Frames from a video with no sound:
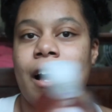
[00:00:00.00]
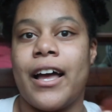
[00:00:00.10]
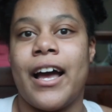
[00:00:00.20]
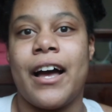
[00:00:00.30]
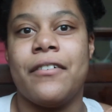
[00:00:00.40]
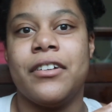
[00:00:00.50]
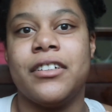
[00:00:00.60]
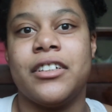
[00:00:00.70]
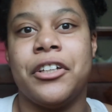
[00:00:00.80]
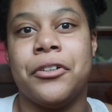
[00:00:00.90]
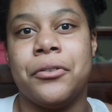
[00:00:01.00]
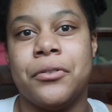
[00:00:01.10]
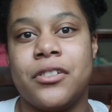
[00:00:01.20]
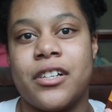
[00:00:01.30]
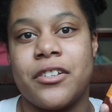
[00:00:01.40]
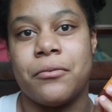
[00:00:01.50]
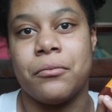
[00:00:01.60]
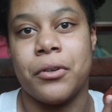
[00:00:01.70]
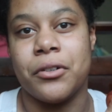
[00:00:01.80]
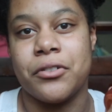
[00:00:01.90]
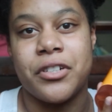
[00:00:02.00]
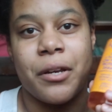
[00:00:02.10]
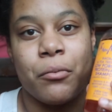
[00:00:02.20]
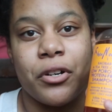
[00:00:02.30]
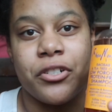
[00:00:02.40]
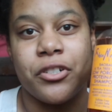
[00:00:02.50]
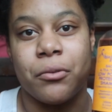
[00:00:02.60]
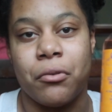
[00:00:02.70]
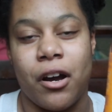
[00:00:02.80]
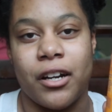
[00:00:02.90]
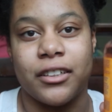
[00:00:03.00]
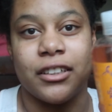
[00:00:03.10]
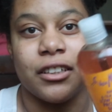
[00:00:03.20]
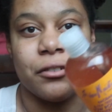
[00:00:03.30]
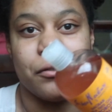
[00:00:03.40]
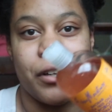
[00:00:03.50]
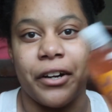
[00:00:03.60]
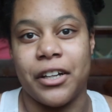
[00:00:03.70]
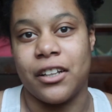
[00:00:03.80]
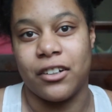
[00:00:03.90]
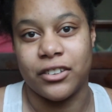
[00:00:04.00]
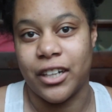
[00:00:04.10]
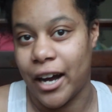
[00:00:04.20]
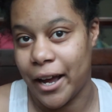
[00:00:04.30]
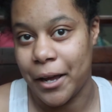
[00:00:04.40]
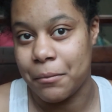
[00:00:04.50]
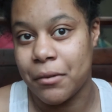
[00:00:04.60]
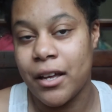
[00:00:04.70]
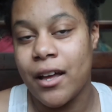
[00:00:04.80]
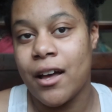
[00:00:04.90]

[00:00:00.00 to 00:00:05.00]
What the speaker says: I haven't used a real Shea Moisture product in a very long time.